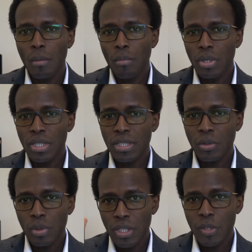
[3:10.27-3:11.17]
but only
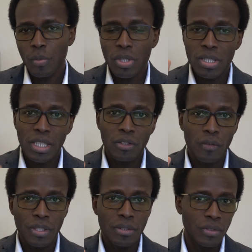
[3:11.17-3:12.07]
start with a small set
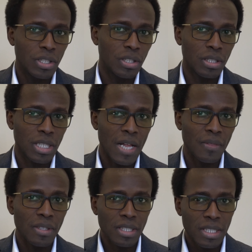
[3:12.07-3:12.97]
of these features,
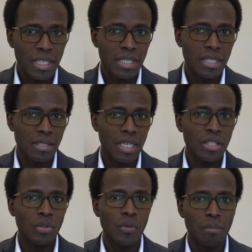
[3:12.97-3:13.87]
and this gets
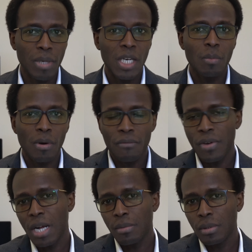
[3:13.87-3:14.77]
into the minimum
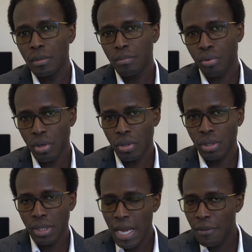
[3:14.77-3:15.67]
viable
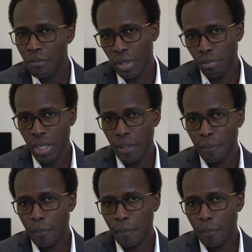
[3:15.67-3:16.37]
product, the MVP.